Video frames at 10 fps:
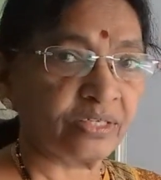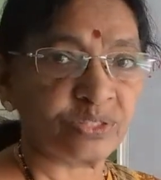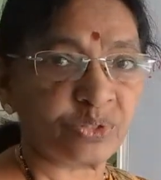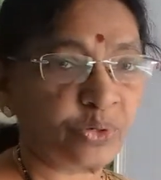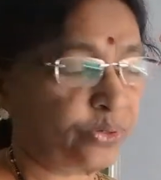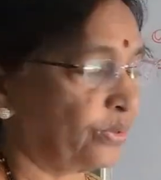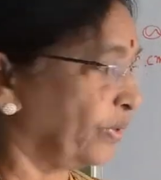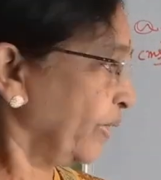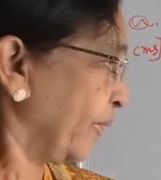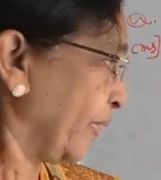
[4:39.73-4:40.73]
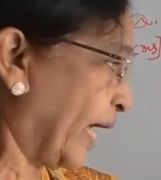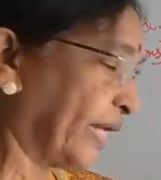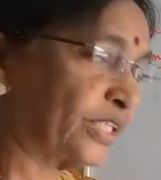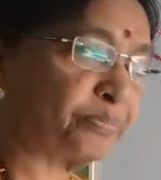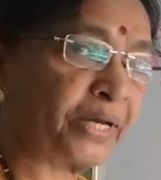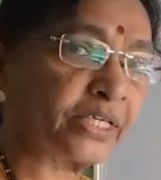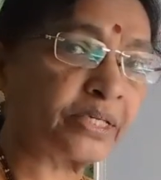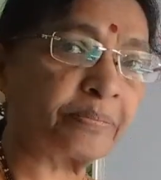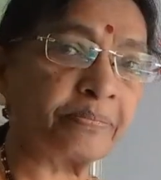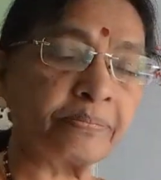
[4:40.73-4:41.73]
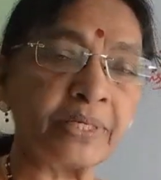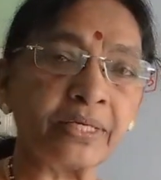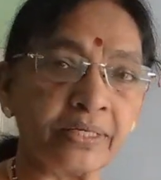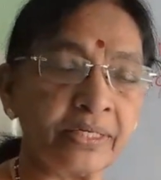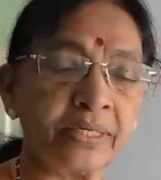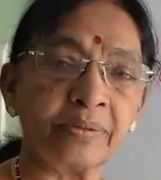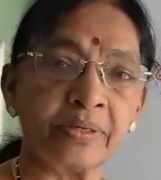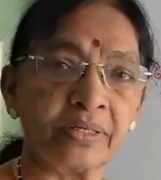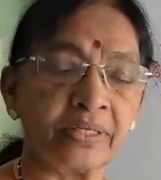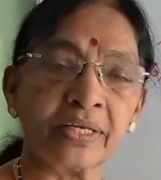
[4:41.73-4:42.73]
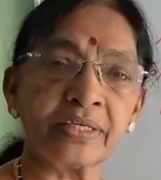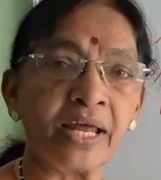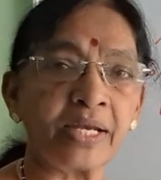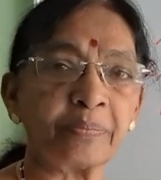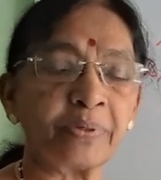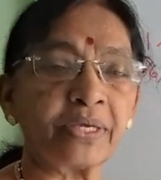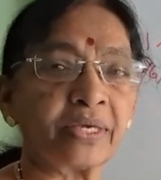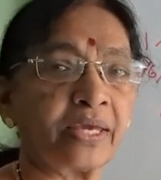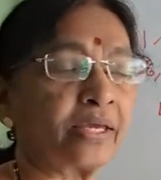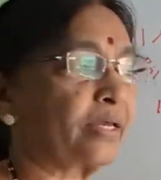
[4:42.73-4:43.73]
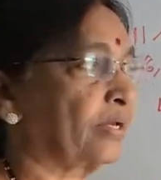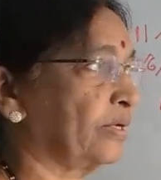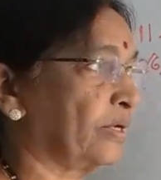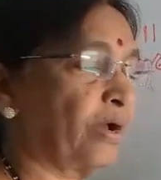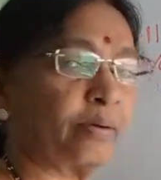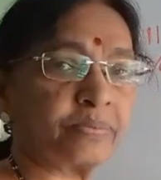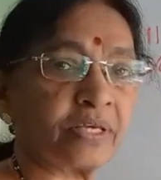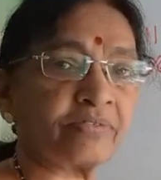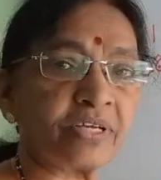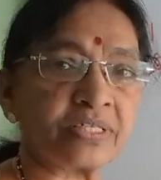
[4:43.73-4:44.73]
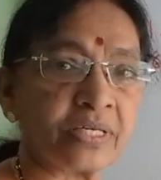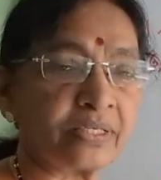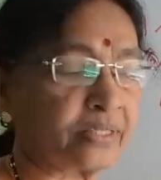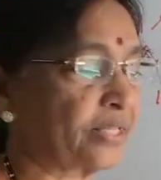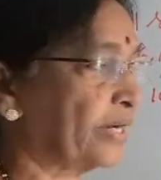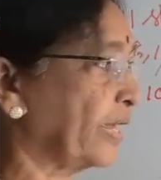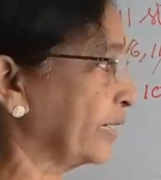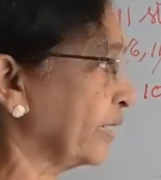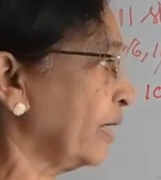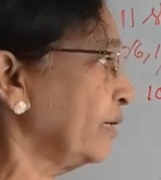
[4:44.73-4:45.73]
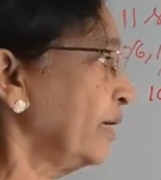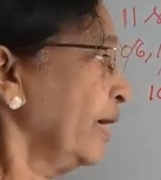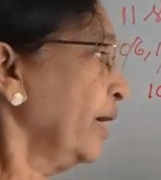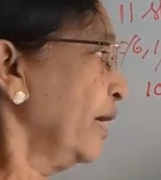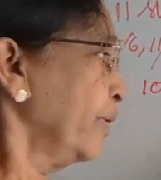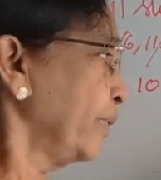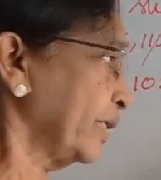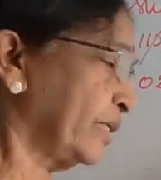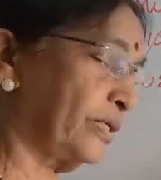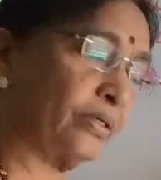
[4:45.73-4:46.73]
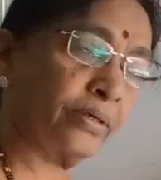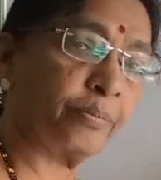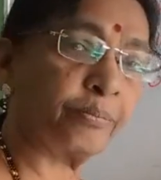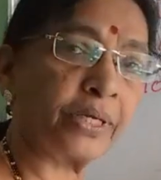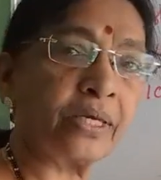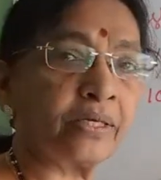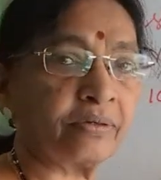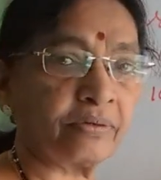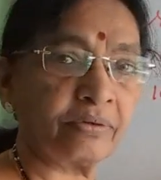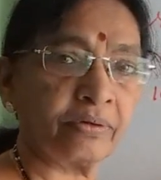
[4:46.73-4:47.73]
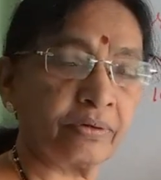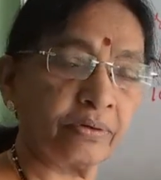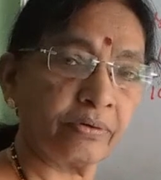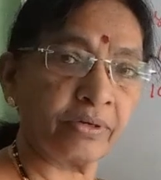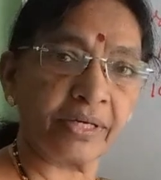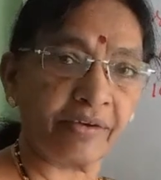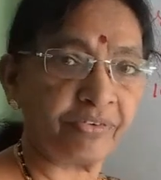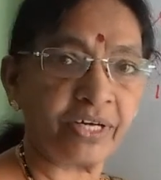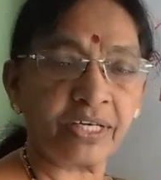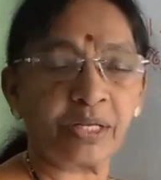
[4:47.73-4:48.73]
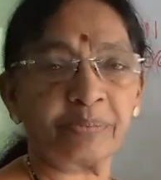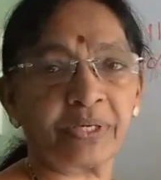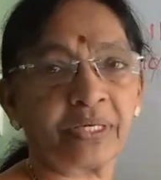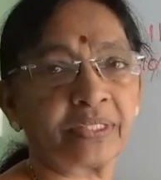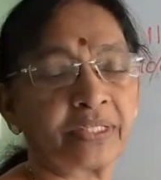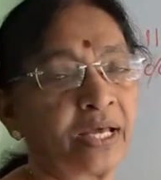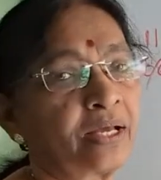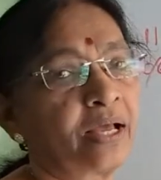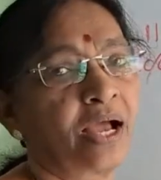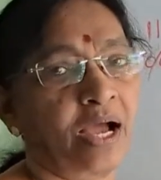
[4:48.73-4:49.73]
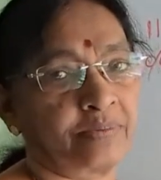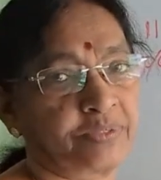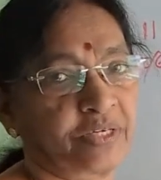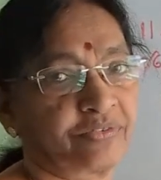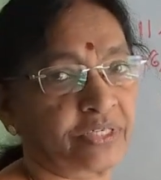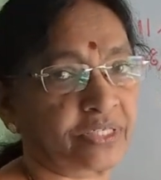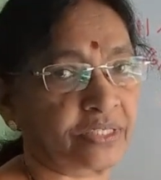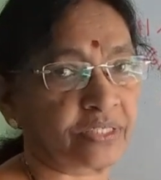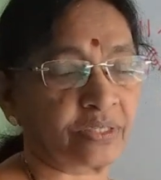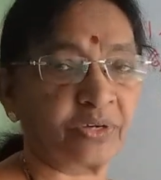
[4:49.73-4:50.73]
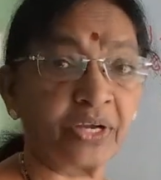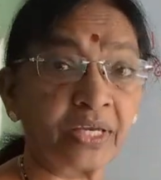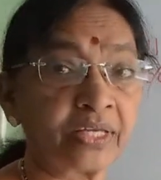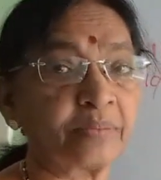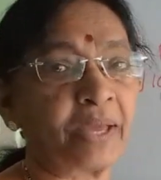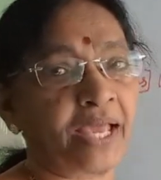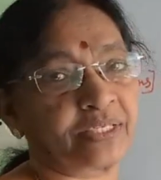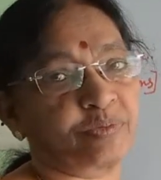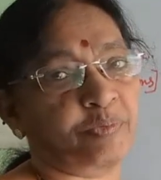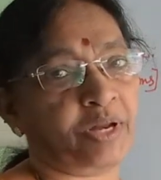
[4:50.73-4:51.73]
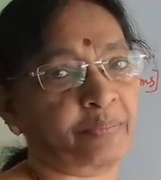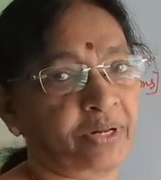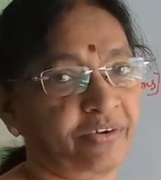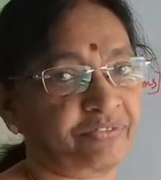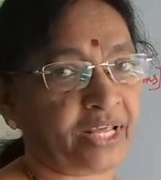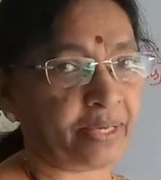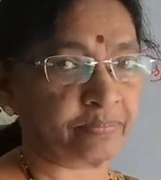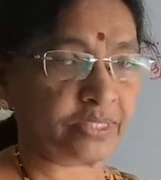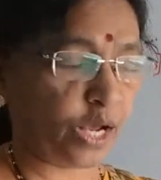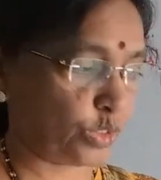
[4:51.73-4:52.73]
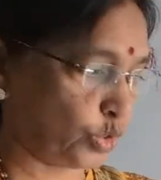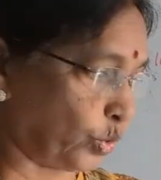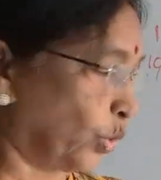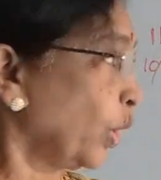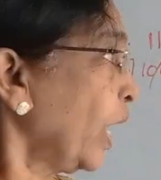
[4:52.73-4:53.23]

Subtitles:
So arithmetic mean need not be a observation in the data, but mean will definitely be in the observations in maximum number of times also.